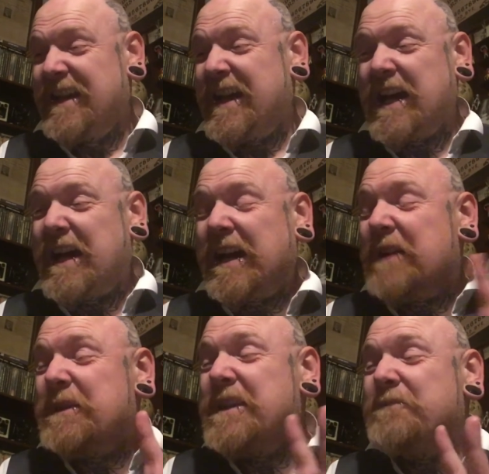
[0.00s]
I
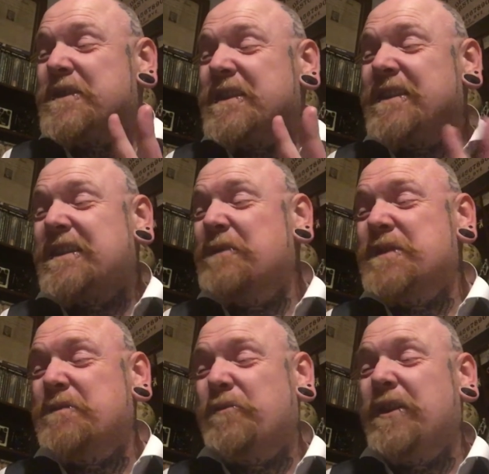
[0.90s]
mean, he was
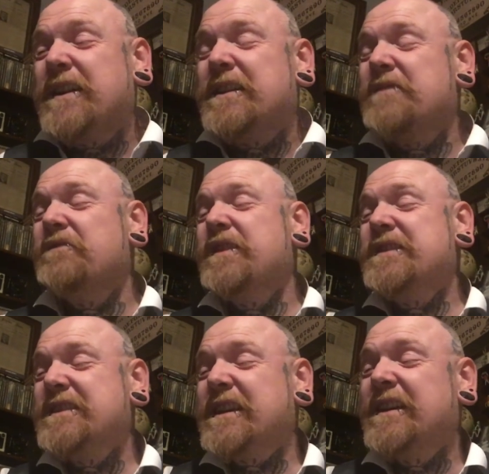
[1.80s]
a brilliant and
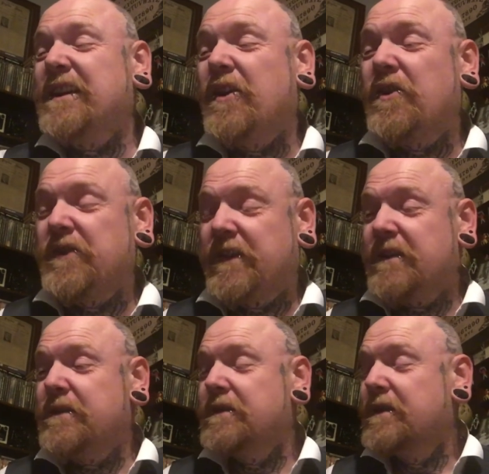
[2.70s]
versatile author.
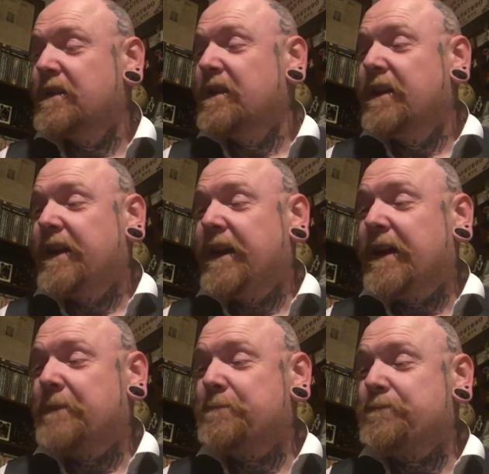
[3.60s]

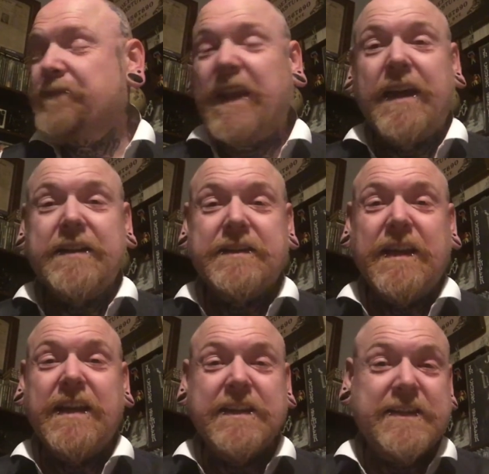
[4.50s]
And
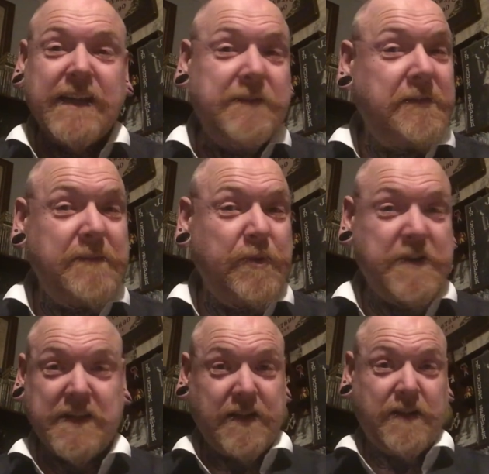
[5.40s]
his sci-fi
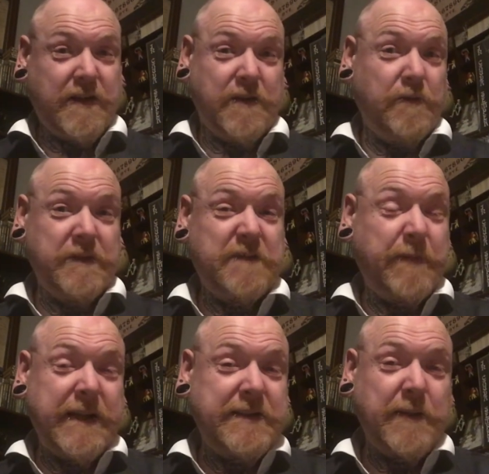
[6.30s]
books are cool
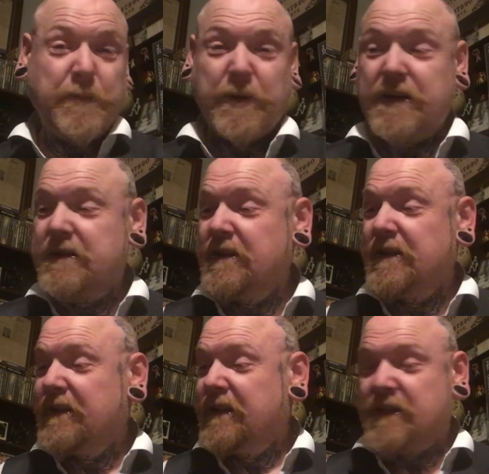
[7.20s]
space opera.
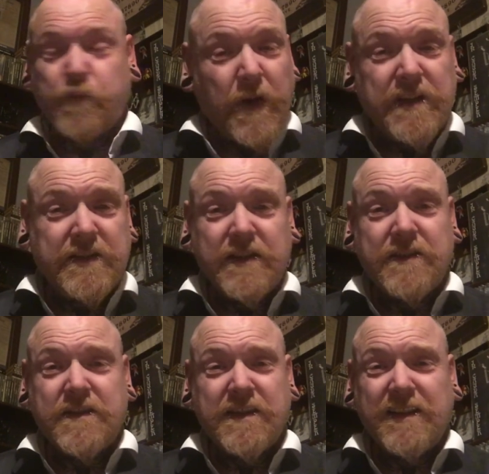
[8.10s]
His
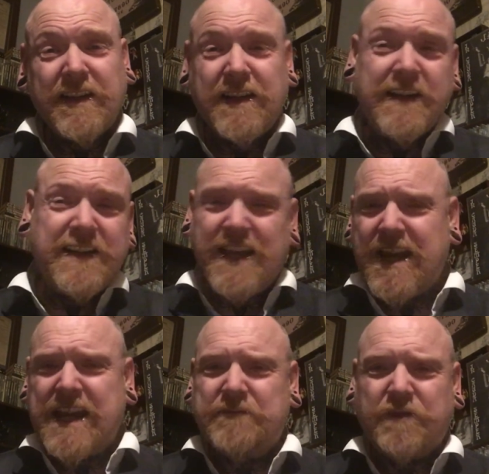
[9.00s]
westerns are like,
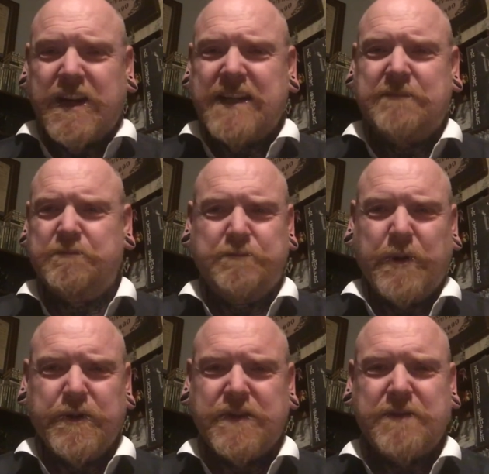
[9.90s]
yeah, rugged
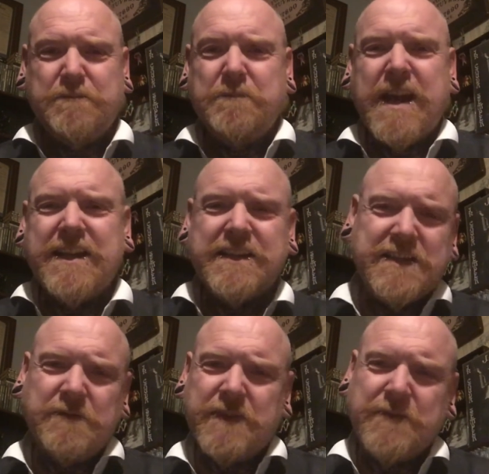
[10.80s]
butch men
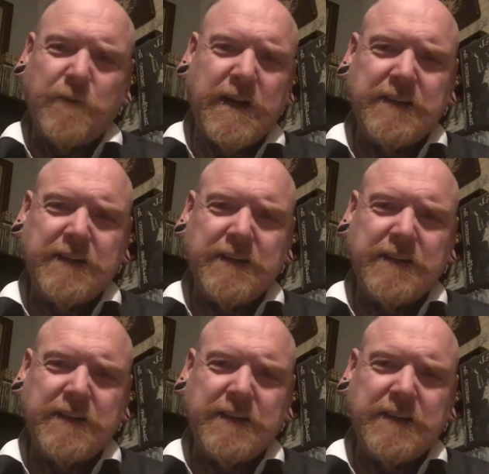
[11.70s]
doing Wild